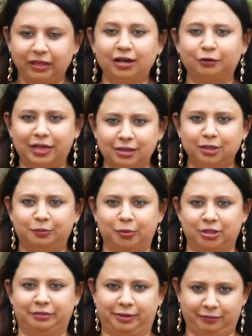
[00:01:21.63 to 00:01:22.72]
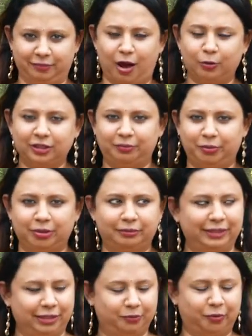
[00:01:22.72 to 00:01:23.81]
Now that is possible. How is that possible?
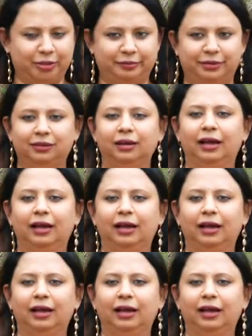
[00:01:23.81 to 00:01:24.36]
It's possible.